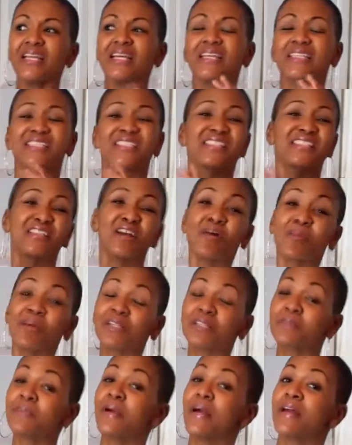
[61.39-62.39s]
It's so
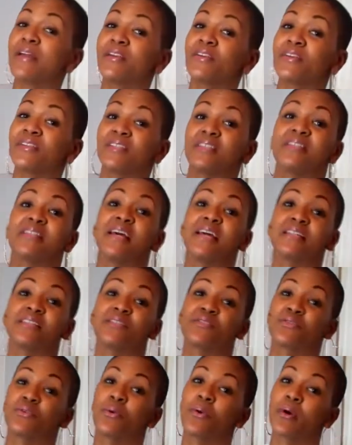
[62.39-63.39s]
much better than that
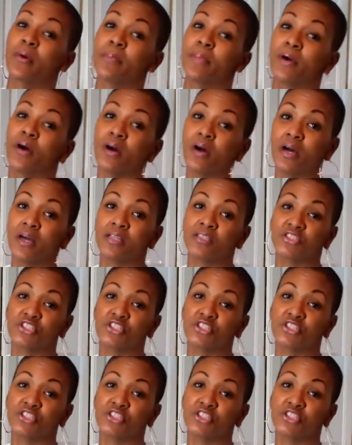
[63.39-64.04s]
store-bought